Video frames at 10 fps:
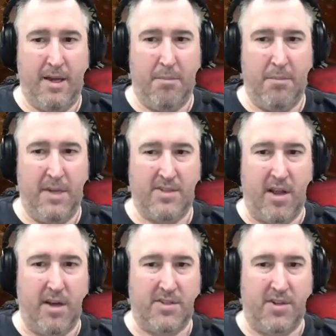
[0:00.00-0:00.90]
I mean, as
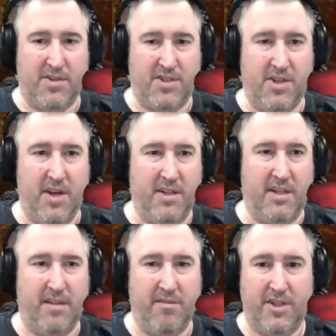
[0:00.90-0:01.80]
long as they're stunned,
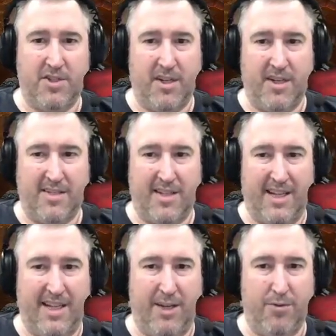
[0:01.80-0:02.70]
conviction isn't a
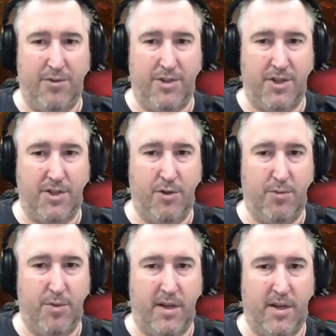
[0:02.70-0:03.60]
huge issue,
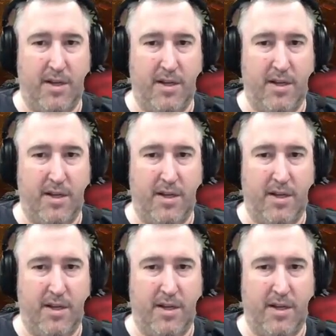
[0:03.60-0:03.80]
but